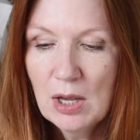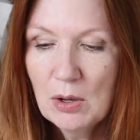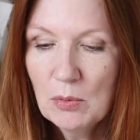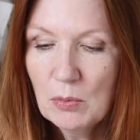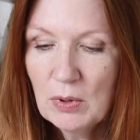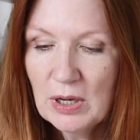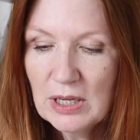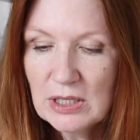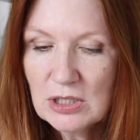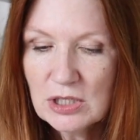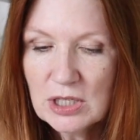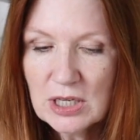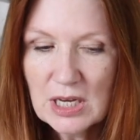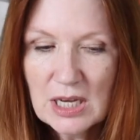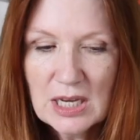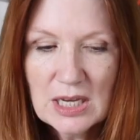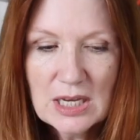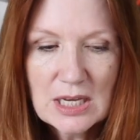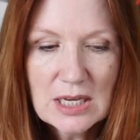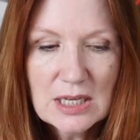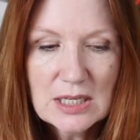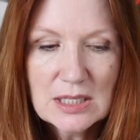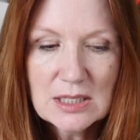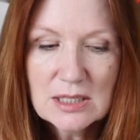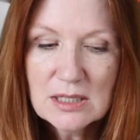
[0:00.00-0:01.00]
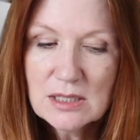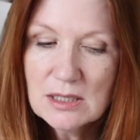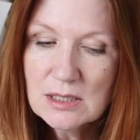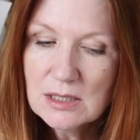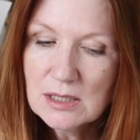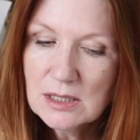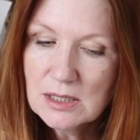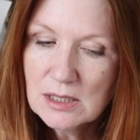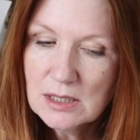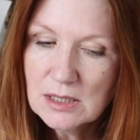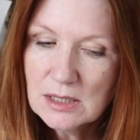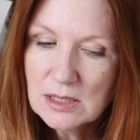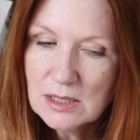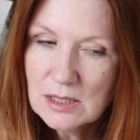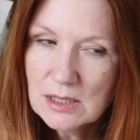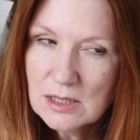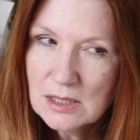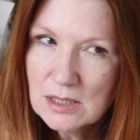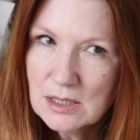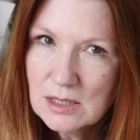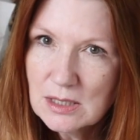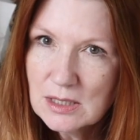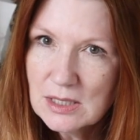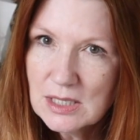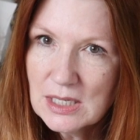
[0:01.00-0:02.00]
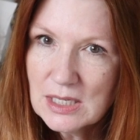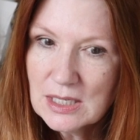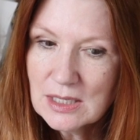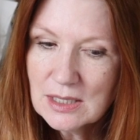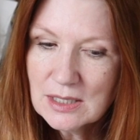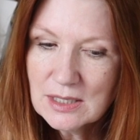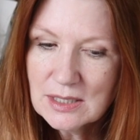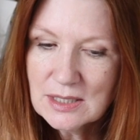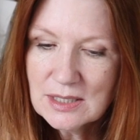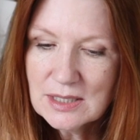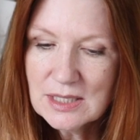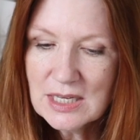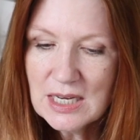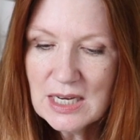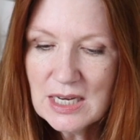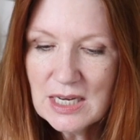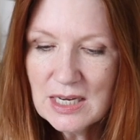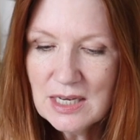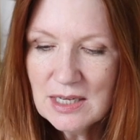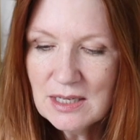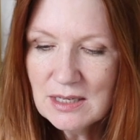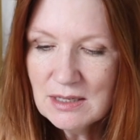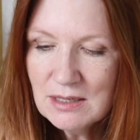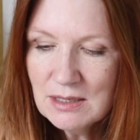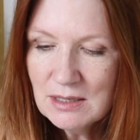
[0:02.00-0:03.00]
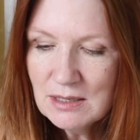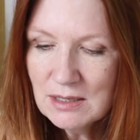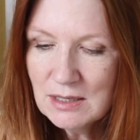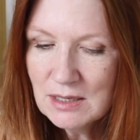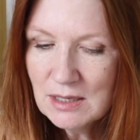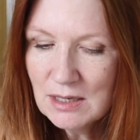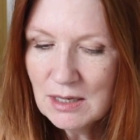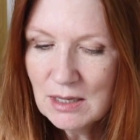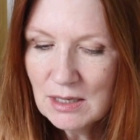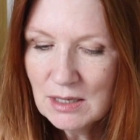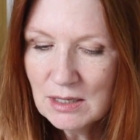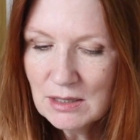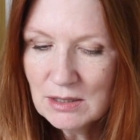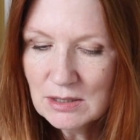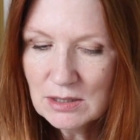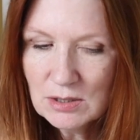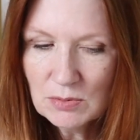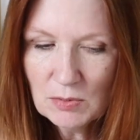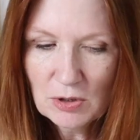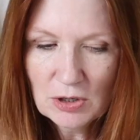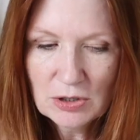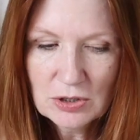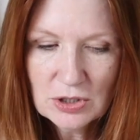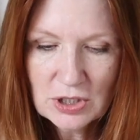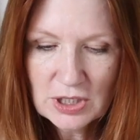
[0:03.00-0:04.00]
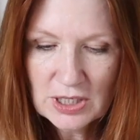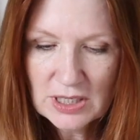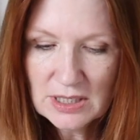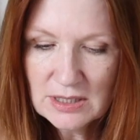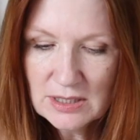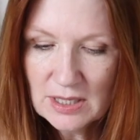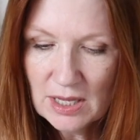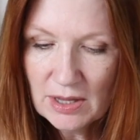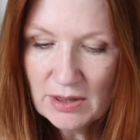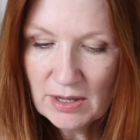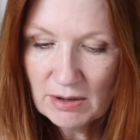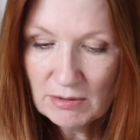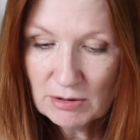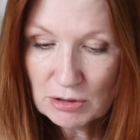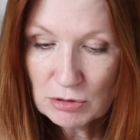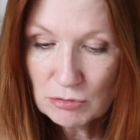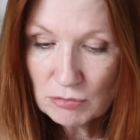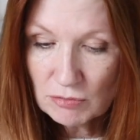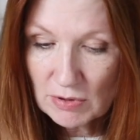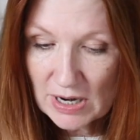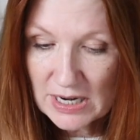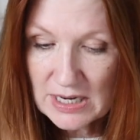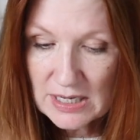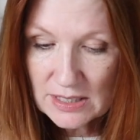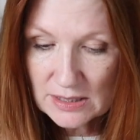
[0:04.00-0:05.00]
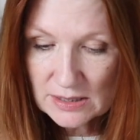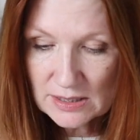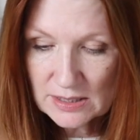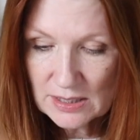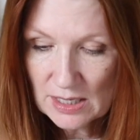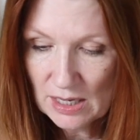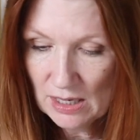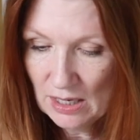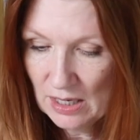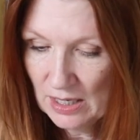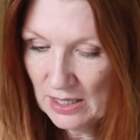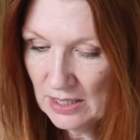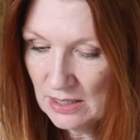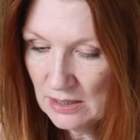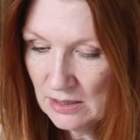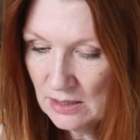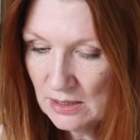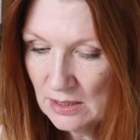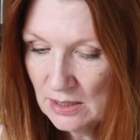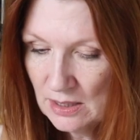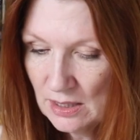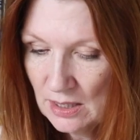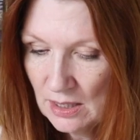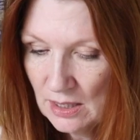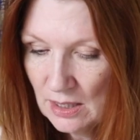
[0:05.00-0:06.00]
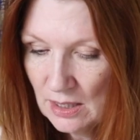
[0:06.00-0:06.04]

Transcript: which is 16 swatches. They're a great size,